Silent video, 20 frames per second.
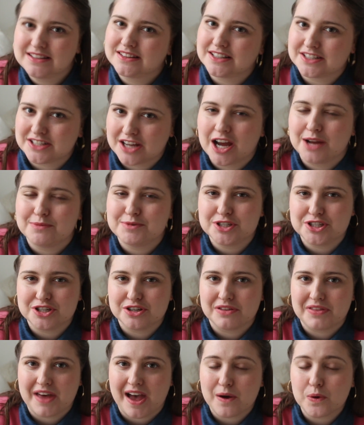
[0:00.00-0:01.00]
the time to
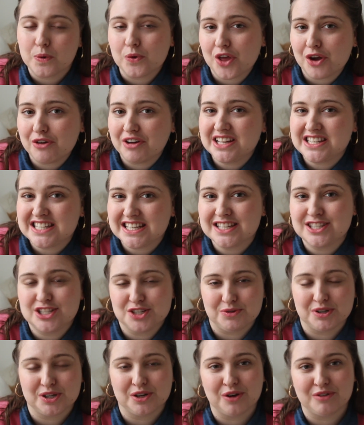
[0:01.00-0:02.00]
do that, although I did
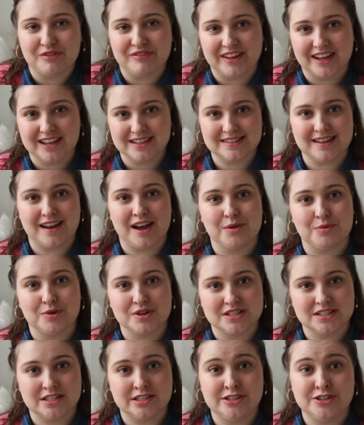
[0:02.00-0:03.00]
do a lot of things that I
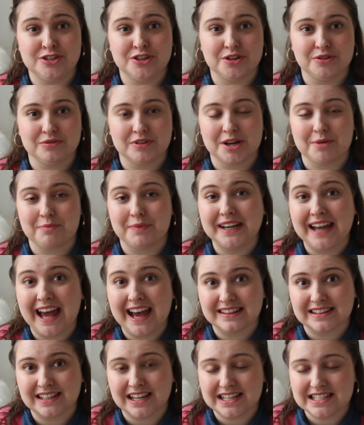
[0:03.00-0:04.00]
wanted to do, and I'm
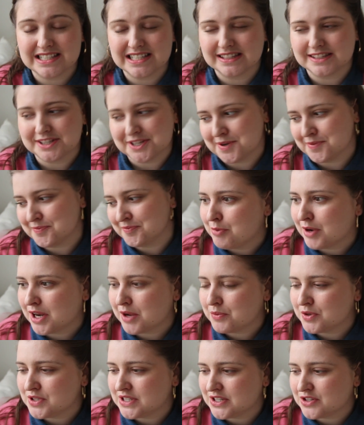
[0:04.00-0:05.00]
glad that I did them. But it
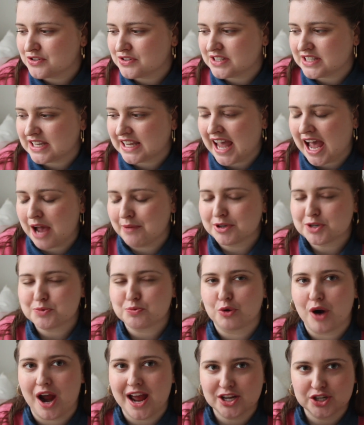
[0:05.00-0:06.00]
was interesting how much
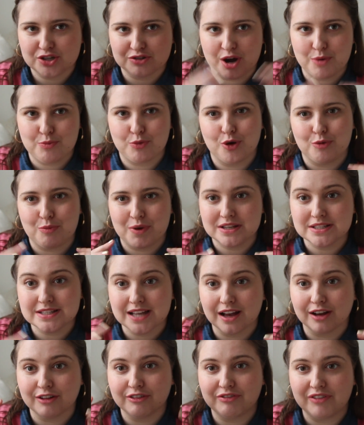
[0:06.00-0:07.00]
pressure I put on
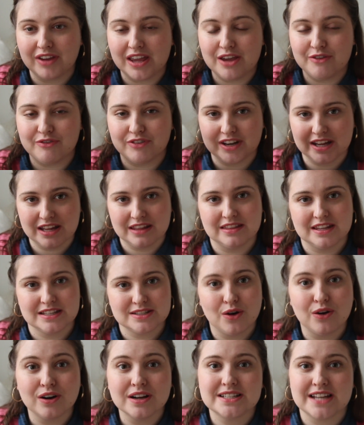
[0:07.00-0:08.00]
myself even in this
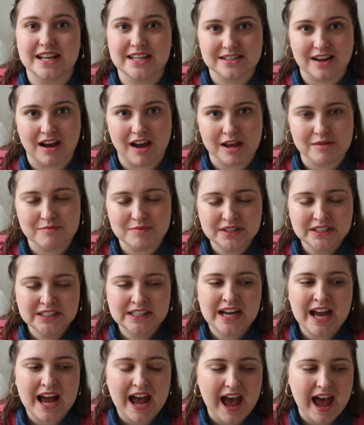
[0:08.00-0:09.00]
holiday time.
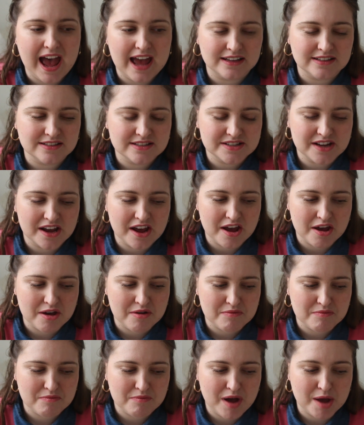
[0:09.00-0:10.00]
And
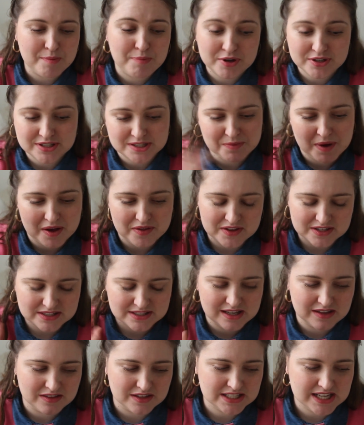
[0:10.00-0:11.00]
I posted about this
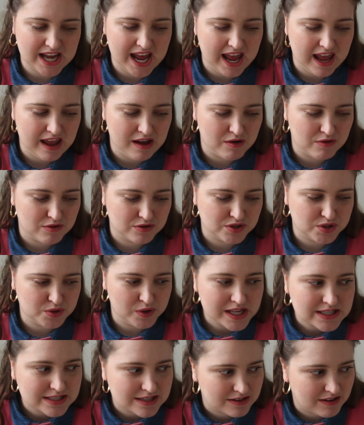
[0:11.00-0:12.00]
the other day on
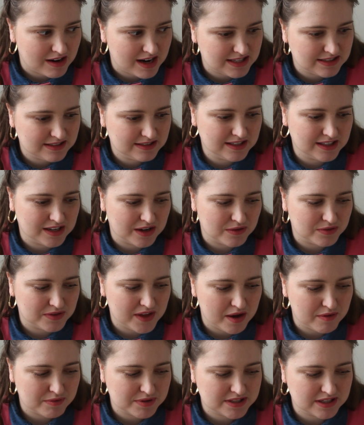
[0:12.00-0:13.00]
Twitter.
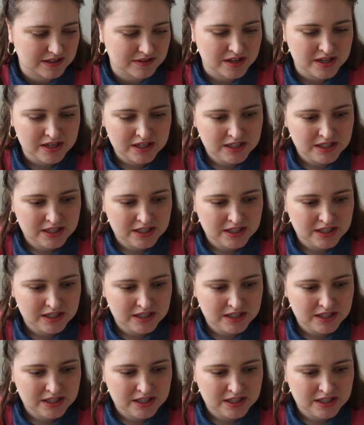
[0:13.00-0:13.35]
There was a